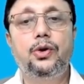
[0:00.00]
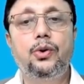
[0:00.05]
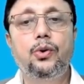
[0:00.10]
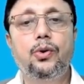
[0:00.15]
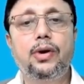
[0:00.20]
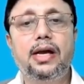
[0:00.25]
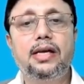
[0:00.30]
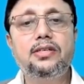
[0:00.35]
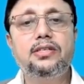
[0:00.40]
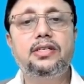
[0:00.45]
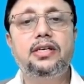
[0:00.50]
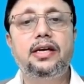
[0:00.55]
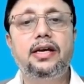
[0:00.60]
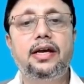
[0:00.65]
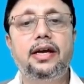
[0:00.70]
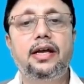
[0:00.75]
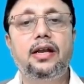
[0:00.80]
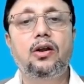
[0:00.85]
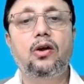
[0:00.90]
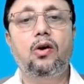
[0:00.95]
you can
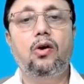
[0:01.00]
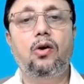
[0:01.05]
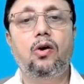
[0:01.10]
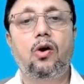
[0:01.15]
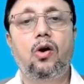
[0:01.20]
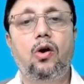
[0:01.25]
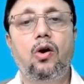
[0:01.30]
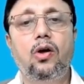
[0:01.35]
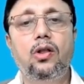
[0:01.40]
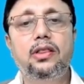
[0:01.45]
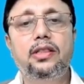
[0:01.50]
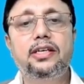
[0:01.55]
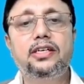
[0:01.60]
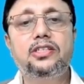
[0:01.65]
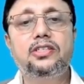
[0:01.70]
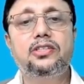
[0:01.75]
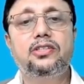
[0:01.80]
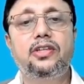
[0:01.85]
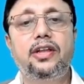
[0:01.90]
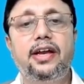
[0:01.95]
see in all
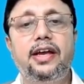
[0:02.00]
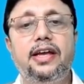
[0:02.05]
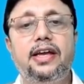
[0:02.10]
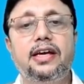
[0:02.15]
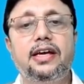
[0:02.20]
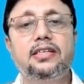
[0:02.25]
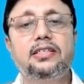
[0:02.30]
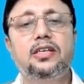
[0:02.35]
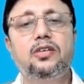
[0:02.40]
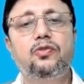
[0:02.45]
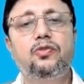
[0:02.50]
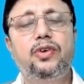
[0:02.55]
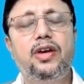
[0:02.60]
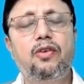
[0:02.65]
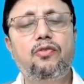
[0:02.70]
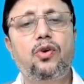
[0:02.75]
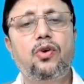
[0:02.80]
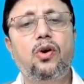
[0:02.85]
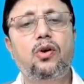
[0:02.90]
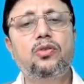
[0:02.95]
these three cases,
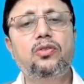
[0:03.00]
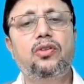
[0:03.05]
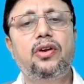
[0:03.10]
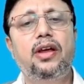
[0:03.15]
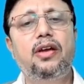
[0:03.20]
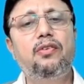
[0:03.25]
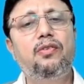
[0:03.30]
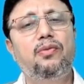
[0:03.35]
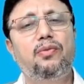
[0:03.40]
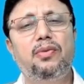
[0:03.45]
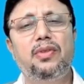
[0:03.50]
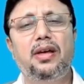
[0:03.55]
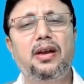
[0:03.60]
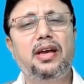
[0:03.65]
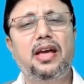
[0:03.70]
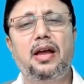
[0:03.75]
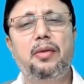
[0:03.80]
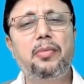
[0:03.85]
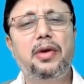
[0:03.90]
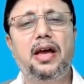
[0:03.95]
we have drawn three.
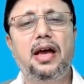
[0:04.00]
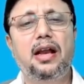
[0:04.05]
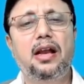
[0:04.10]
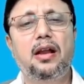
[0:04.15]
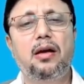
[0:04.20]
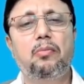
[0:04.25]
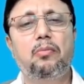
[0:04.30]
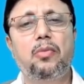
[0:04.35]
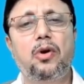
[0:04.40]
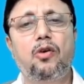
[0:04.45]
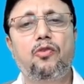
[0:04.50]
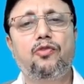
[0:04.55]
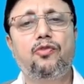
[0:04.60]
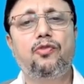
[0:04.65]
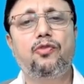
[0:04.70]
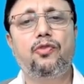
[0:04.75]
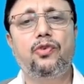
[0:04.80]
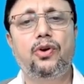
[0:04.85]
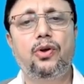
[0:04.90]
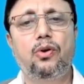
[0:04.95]
There can be n number of
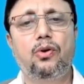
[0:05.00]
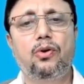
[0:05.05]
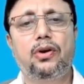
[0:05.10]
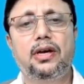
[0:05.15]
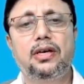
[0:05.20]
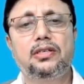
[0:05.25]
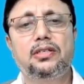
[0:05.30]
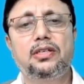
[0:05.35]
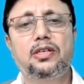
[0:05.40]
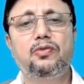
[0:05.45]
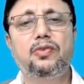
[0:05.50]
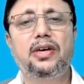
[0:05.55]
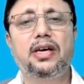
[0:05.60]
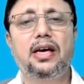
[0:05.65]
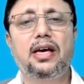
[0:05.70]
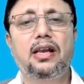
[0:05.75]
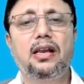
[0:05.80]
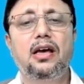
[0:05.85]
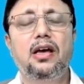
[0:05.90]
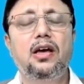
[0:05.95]
cases.
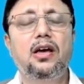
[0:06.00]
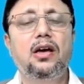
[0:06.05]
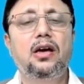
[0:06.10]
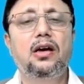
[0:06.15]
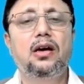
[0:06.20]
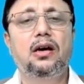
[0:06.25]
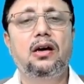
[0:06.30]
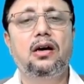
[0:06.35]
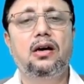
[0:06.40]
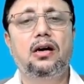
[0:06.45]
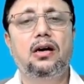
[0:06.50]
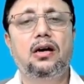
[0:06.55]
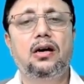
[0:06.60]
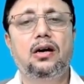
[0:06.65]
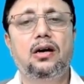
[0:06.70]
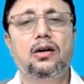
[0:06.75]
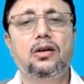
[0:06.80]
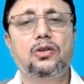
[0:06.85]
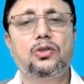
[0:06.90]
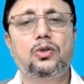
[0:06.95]
We can
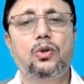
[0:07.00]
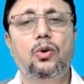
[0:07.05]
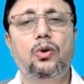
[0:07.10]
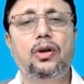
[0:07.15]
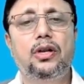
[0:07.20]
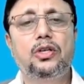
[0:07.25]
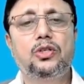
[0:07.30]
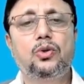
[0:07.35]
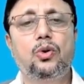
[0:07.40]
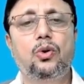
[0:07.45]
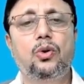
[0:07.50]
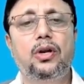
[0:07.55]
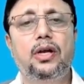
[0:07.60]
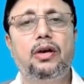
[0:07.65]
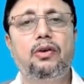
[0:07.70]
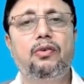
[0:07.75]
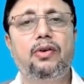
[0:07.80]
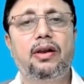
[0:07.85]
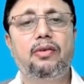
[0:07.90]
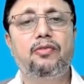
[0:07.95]
slowly
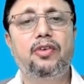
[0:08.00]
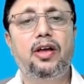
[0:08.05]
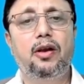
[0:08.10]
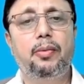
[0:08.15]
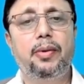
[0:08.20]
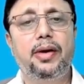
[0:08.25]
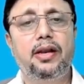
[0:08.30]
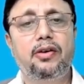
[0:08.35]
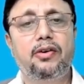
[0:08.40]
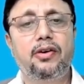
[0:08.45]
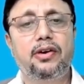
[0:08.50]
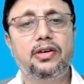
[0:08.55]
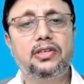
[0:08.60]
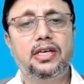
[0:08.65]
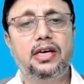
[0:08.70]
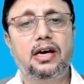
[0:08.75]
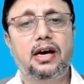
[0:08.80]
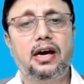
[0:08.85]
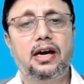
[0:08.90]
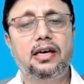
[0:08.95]
when we'll be
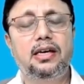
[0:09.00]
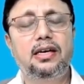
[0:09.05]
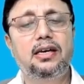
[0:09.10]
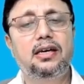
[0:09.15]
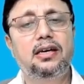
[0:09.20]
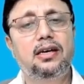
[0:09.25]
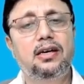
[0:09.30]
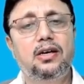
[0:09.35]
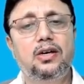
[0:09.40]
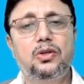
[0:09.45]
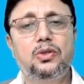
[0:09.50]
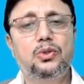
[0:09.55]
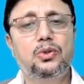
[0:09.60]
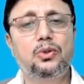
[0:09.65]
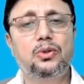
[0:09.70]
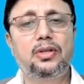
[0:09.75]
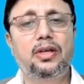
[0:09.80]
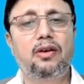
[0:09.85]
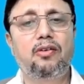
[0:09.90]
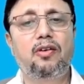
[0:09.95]
increasing I.
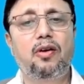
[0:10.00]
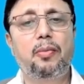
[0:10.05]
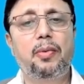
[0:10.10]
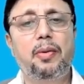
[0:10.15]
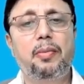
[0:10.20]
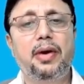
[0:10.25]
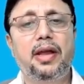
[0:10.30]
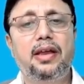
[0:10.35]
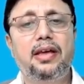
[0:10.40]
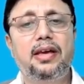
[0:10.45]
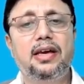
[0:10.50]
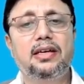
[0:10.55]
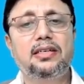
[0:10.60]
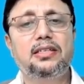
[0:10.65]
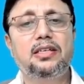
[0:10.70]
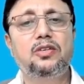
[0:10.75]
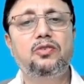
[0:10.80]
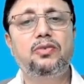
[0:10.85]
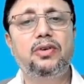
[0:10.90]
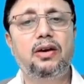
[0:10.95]
So there will be many
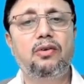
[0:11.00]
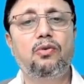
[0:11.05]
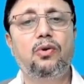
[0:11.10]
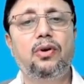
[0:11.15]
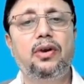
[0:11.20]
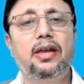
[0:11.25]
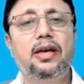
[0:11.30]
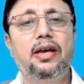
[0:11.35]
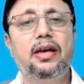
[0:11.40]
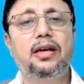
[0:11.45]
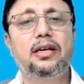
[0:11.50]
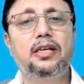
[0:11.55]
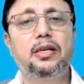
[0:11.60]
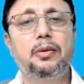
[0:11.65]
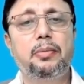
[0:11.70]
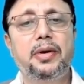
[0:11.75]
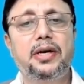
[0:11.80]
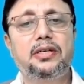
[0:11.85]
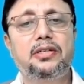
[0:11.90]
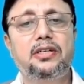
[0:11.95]
cases. We have only
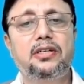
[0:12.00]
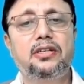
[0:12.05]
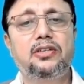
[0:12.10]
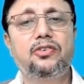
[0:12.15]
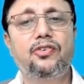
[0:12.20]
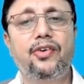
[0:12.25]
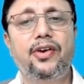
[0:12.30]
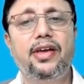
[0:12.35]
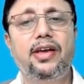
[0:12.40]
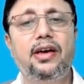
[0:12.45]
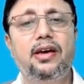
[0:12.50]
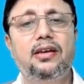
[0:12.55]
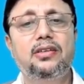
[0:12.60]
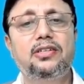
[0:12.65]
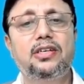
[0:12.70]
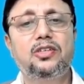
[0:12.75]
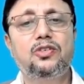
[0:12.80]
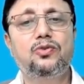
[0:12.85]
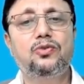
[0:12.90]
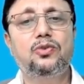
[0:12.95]
depicted three
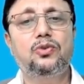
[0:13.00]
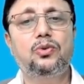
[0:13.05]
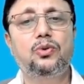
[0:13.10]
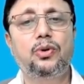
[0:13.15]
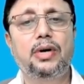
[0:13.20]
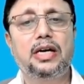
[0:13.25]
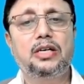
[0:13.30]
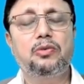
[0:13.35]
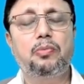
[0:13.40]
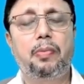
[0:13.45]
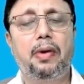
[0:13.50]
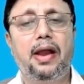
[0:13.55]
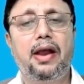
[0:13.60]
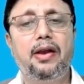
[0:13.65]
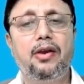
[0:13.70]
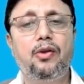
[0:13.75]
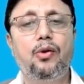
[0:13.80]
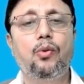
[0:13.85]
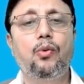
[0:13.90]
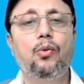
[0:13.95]
here just to
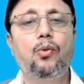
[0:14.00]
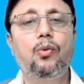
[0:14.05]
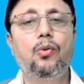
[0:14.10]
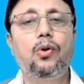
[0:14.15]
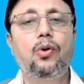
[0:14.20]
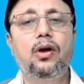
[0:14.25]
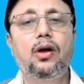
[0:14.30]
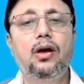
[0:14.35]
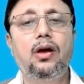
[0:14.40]
explain you.